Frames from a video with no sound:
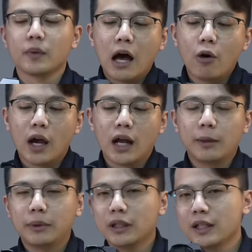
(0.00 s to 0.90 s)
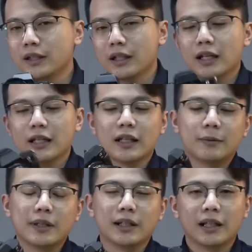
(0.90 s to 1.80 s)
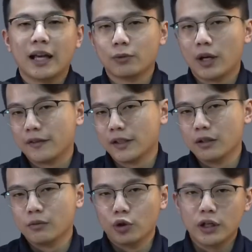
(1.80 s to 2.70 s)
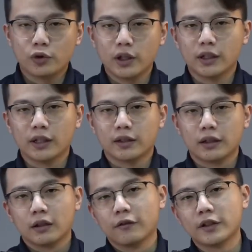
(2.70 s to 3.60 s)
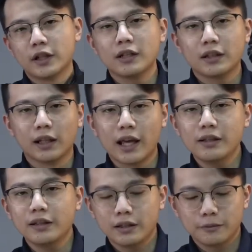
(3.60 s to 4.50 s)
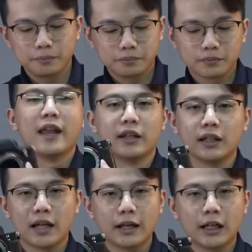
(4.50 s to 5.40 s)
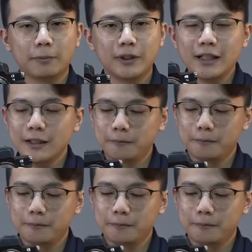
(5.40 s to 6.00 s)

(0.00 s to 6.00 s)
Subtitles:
How I adapted this is just basically as what I said. You need three things. First thing, the lens, and then the adapter,